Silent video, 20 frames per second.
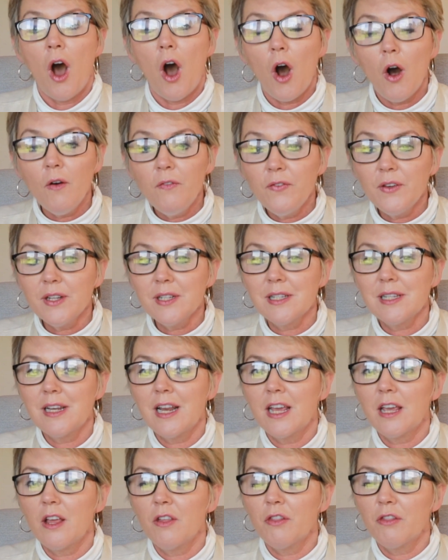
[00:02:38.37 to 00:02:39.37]

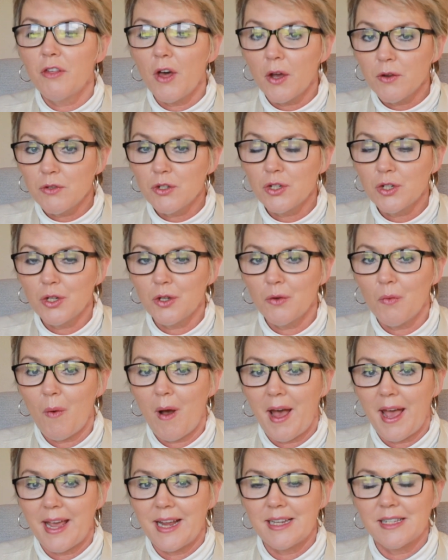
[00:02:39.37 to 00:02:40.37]
Obviously, those two
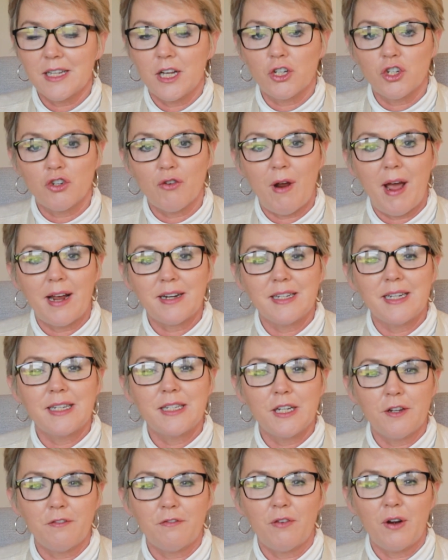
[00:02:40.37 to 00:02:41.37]
ways attract a
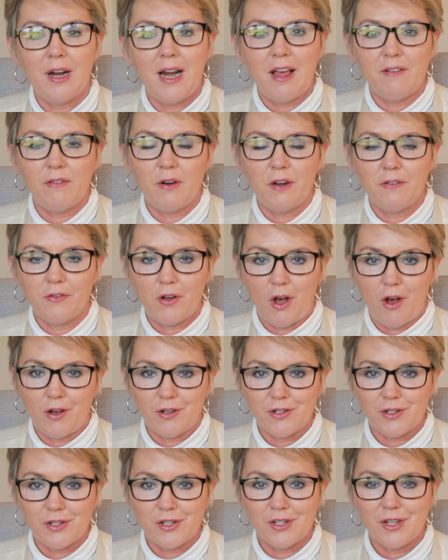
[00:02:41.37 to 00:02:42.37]
different level of
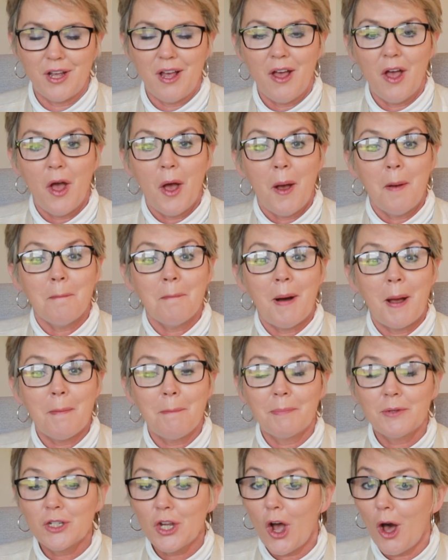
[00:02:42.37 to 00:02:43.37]
costs.
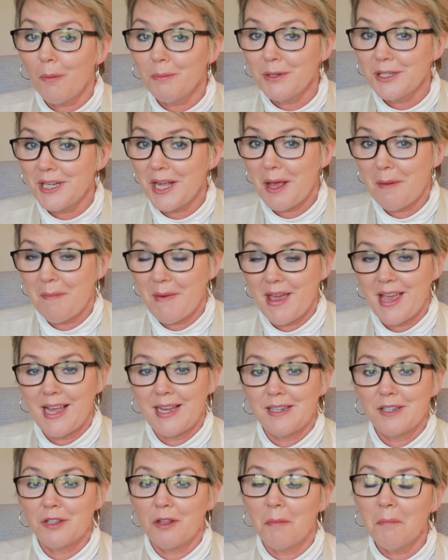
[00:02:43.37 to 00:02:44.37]
My top tip
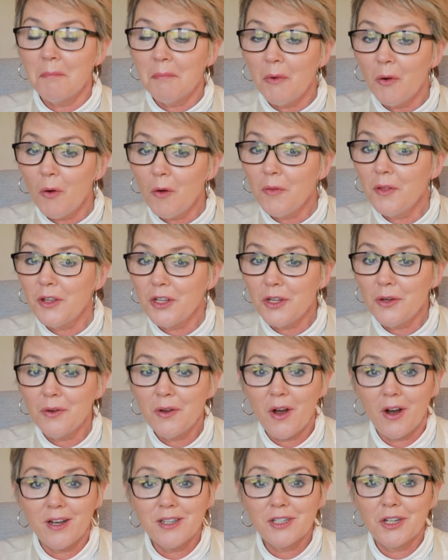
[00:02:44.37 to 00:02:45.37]
is the more that you
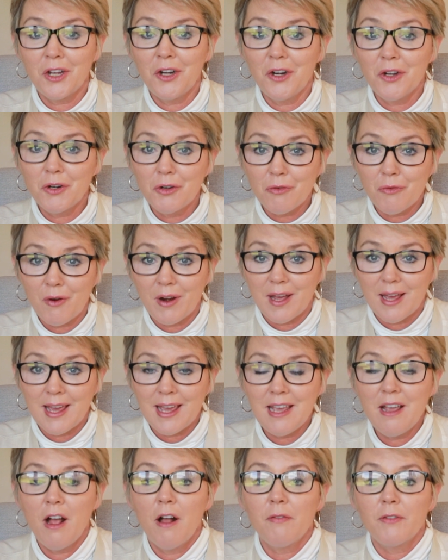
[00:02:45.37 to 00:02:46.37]
guys can
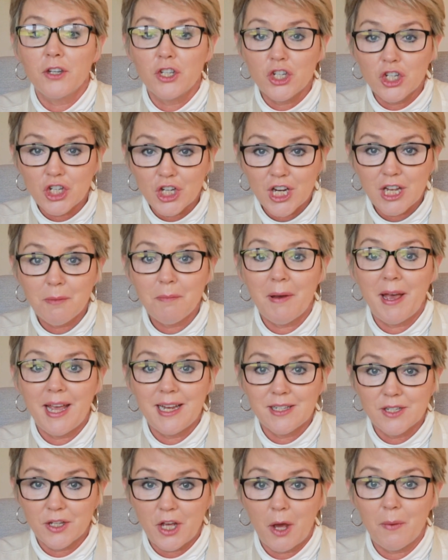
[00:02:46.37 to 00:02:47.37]
agree, the cheaper
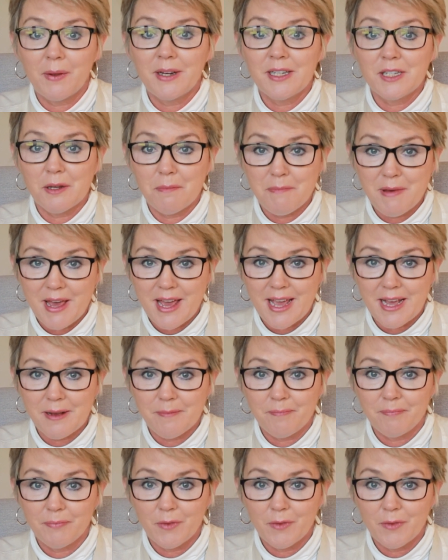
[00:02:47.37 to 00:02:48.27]
it's going to be.